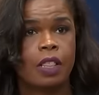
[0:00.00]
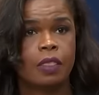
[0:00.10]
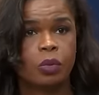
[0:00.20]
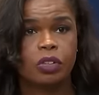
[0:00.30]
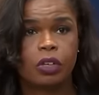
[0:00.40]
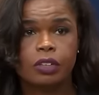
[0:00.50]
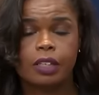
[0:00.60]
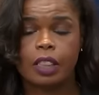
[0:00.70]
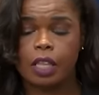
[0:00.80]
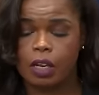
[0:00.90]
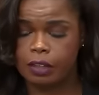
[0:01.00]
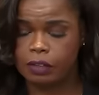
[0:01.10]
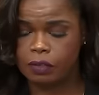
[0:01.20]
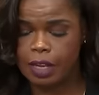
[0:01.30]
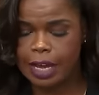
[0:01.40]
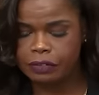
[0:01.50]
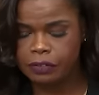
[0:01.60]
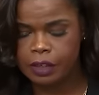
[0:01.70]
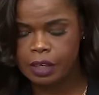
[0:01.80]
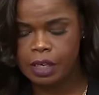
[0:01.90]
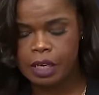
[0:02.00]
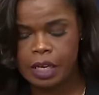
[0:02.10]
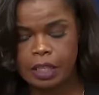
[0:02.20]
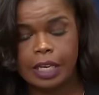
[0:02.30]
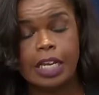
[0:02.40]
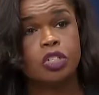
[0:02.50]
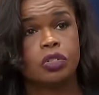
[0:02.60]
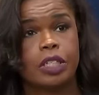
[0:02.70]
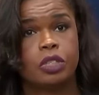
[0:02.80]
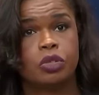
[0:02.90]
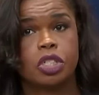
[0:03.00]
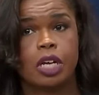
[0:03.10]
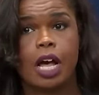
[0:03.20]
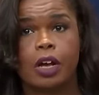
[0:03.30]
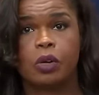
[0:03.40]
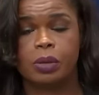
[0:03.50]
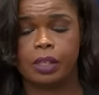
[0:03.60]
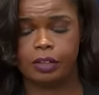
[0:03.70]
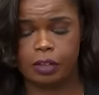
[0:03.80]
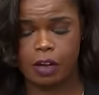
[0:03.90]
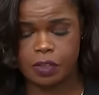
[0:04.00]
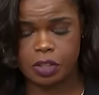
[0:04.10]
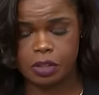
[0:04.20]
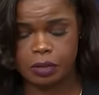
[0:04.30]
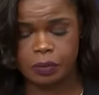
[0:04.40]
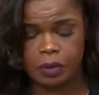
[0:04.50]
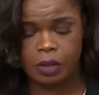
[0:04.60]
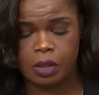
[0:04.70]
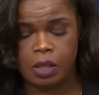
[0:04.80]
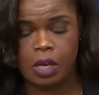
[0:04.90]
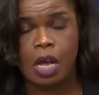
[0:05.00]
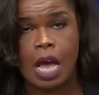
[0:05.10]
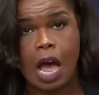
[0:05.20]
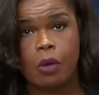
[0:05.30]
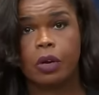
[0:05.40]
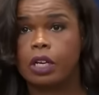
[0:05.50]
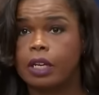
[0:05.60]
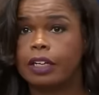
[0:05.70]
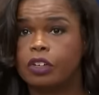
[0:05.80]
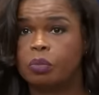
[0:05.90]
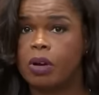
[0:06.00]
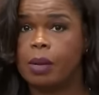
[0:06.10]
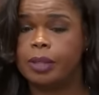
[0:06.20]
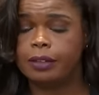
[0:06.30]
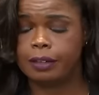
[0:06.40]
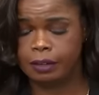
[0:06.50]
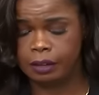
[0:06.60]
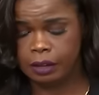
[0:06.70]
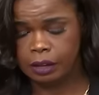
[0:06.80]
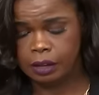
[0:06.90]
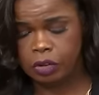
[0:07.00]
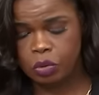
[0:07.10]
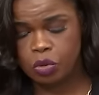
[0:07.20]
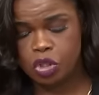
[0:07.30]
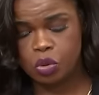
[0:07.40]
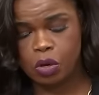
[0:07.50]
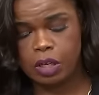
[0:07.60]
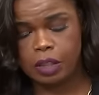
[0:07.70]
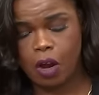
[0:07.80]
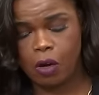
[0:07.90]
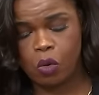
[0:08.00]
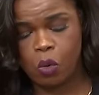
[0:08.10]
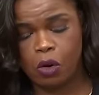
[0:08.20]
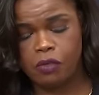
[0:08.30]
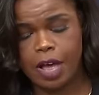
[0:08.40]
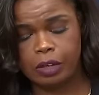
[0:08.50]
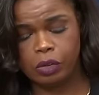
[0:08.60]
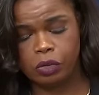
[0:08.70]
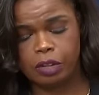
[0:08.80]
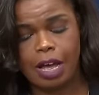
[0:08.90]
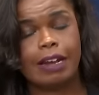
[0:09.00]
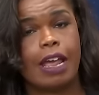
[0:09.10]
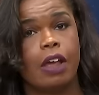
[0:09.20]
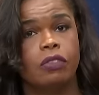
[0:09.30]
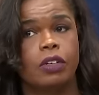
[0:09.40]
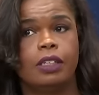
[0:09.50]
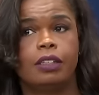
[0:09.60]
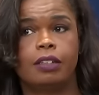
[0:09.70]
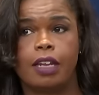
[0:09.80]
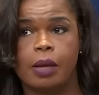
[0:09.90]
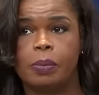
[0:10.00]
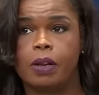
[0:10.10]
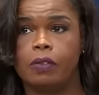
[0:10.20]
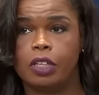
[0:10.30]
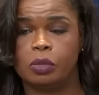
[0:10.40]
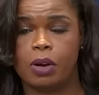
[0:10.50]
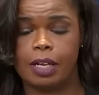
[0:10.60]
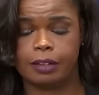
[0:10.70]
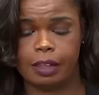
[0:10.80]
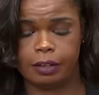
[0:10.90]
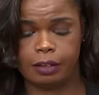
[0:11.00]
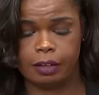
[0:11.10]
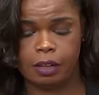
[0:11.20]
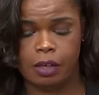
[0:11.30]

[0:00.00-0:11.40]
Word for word: that resulted in the loss of life and the injury to a Chicago police officer. Our collective promise to ensure that our core values guide every step of this process.